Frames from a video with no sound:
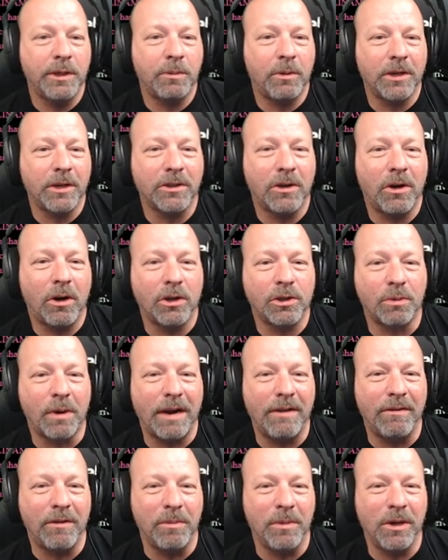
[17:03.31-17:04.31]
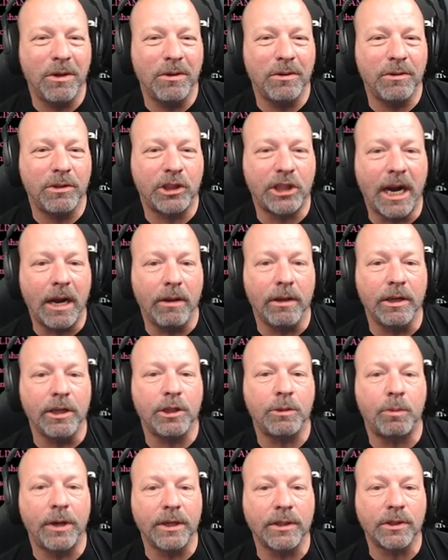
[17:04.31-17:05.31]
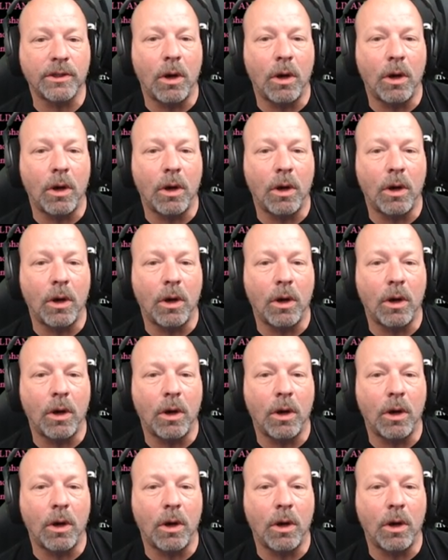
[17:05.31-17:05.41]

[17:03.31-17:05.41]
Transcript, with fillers: Project Cars Rival Mode Challenge brings